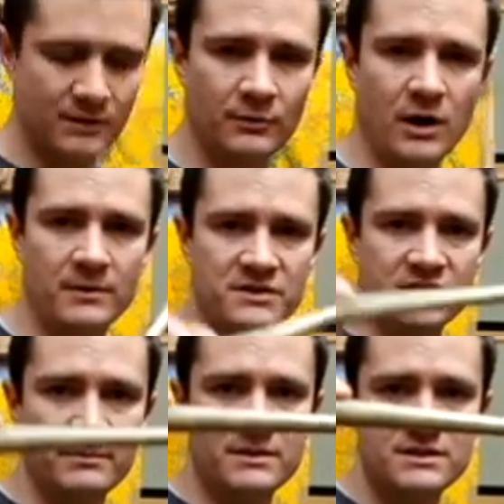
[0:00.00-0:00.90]
a Robert
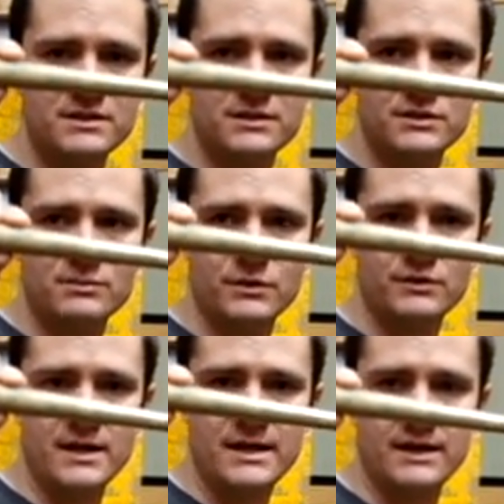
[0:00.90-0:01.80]
Simmons, this one
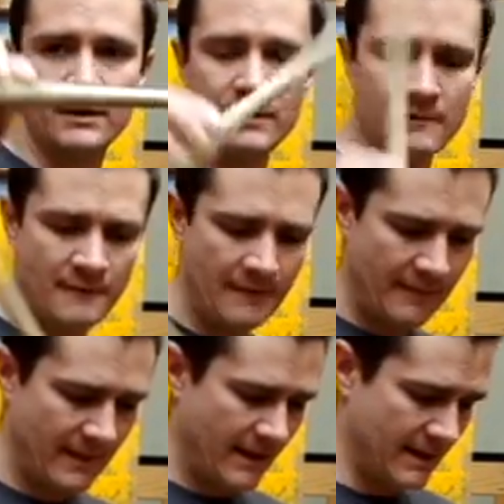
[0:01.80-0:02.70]
right here,
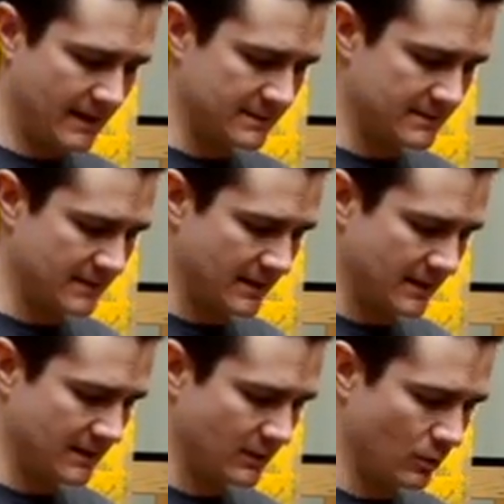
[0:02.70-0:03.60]
and
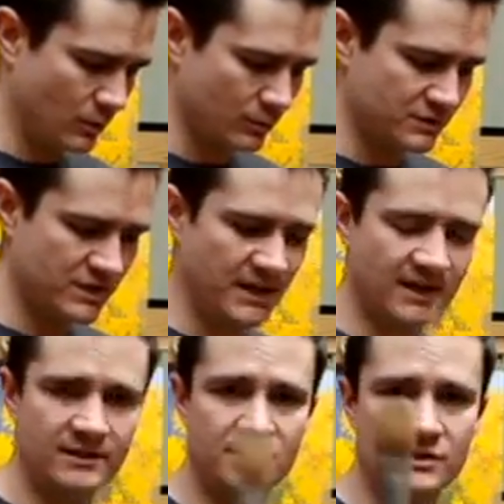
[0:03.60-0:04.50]
it holds
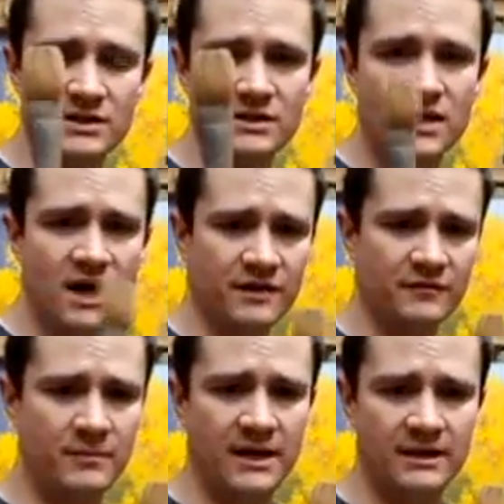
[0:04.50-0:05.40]
just a ton
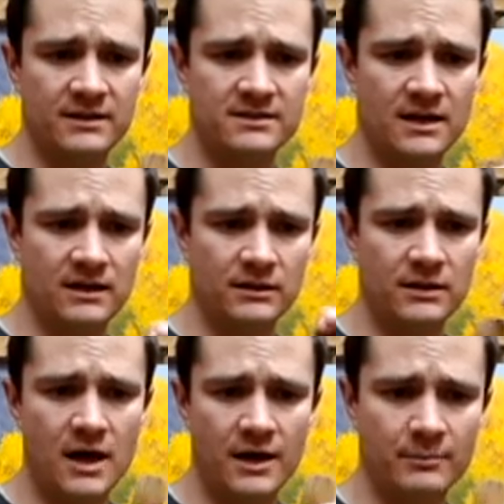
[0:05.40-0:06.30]
of paint. It's got a
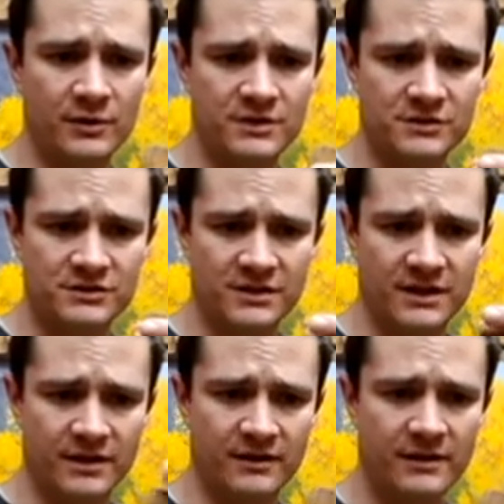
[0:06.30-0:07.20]
lot of bristles in
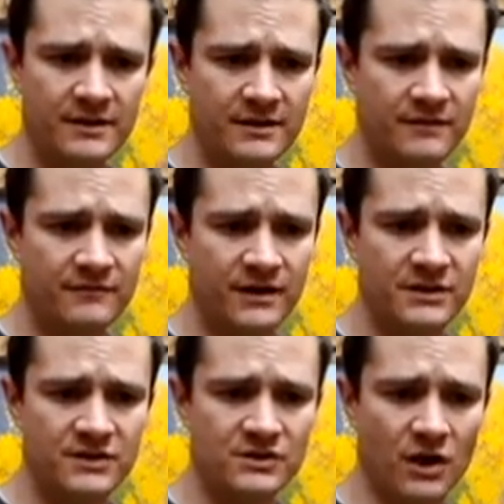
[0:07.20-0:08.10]
here. Very
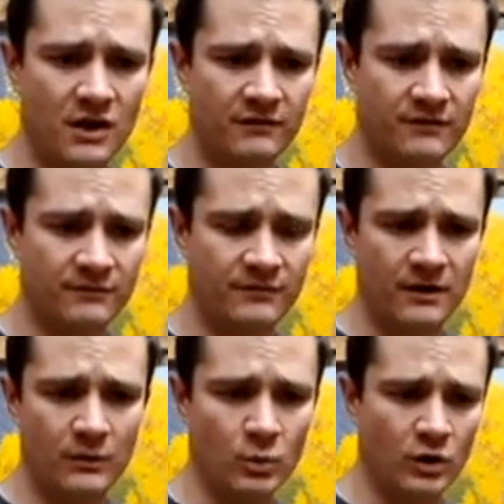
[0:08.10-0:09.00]
soft,
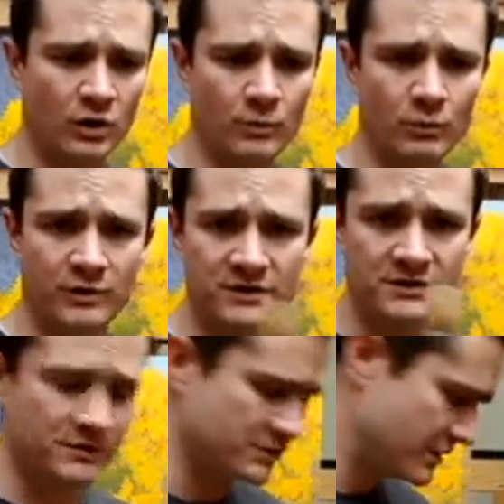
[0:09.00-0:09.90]
very workable
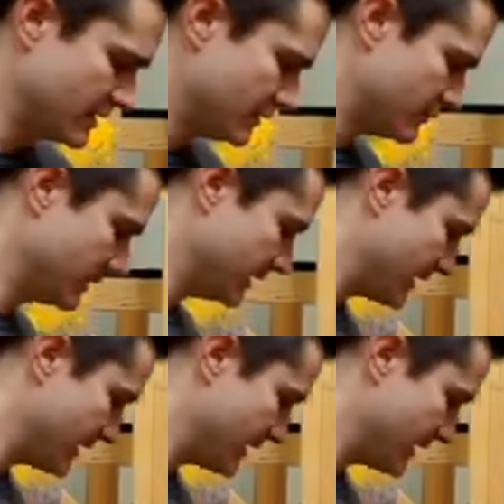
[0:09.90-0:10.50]
bristles. Really